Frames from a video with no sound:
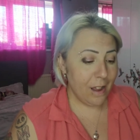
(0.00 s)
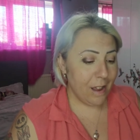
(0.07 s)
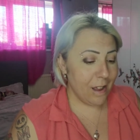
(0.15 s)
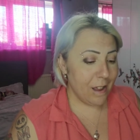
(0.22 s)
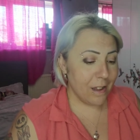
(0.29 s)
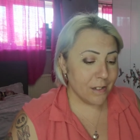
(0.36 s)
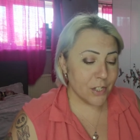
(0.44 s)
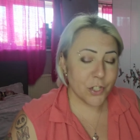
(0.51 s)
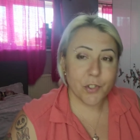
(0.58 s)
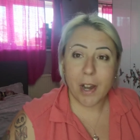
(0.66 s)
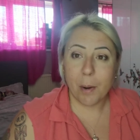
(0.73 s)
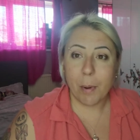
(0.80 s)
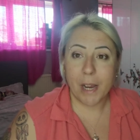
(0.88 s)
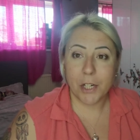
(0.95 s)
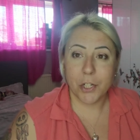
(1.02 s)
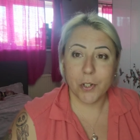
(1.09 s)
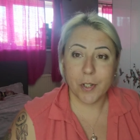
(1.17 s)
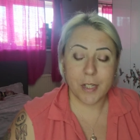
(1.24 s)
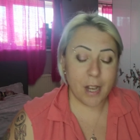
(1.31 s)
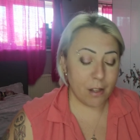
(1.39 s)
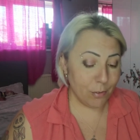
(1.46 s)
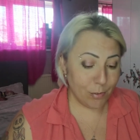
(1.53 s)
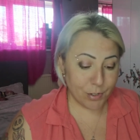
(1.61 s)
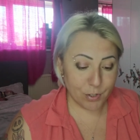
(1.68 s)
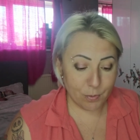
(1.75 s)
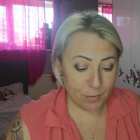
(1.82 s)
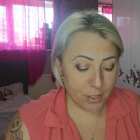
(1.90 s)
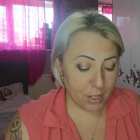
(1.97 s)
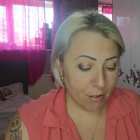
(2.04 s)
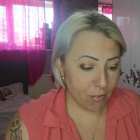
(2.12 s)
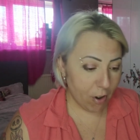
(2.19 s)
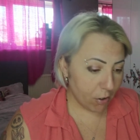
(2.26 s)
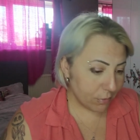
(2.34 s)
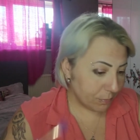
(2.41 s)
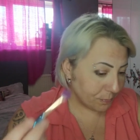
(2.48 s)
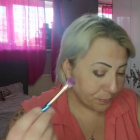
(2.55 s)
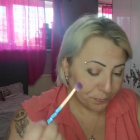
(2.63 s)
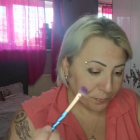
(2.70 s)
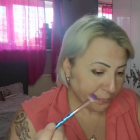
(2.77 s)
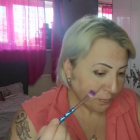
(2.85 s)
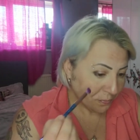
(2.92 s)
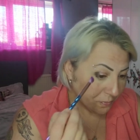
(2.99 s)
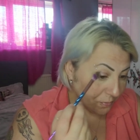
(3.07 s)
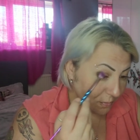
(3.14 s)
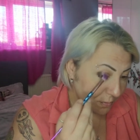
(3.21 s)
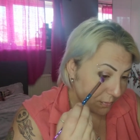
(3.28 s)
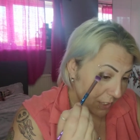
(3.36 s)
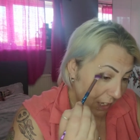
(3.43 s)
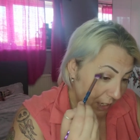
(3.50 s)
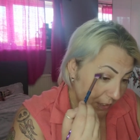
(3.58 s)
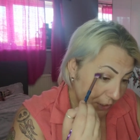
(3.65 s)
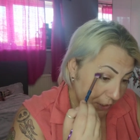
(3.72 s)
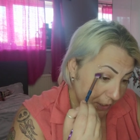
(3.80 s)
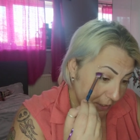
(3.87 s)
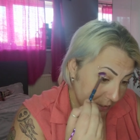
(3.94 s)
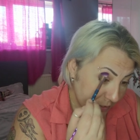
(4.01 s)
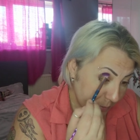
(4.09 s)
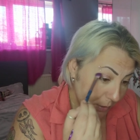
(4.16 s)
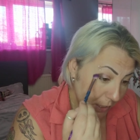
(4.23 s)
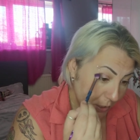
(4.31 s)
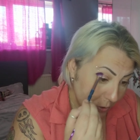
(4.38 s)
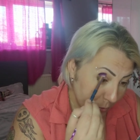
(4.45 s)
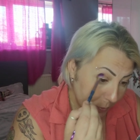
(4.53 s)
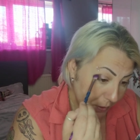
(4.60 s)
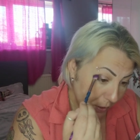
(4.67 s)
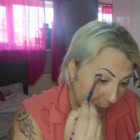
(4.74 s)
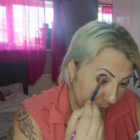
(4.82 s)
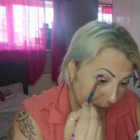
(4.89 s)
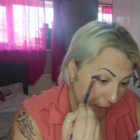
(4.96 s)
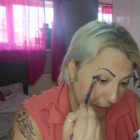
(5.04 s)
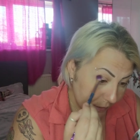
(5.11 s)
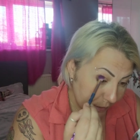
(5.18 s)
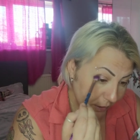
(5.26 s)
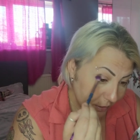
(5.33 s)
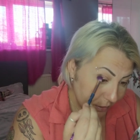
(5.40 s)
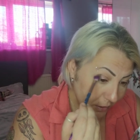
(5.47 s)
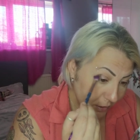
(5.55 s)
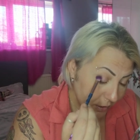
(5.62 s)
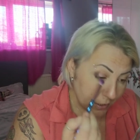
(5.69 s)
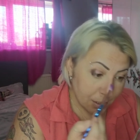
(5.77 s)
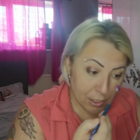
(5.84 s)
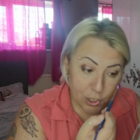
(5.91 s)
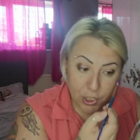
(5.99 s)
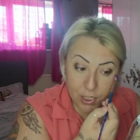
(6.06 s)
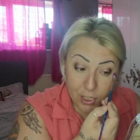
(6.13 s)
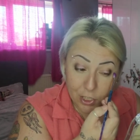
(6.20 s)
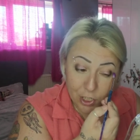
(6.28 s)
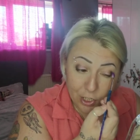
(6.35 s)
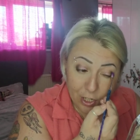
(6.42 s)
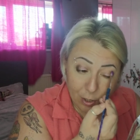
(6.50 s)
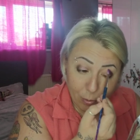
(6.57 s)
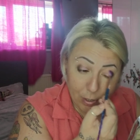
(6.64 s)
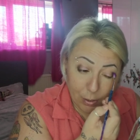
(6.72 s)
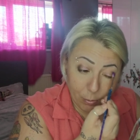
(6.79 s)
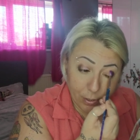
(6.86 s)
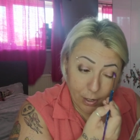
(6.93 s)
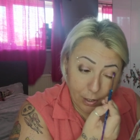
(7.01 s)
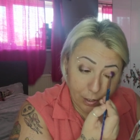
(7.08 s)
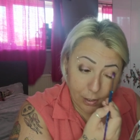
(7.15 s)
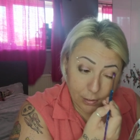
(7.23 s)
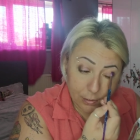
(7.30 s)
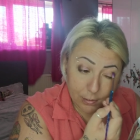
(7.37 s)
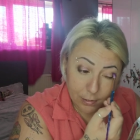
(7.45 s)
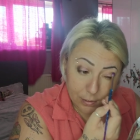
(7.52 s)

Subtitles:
And straight away she could tell there was something wrong. And she says to me, "You'll be okay." And she says, "You know where we are."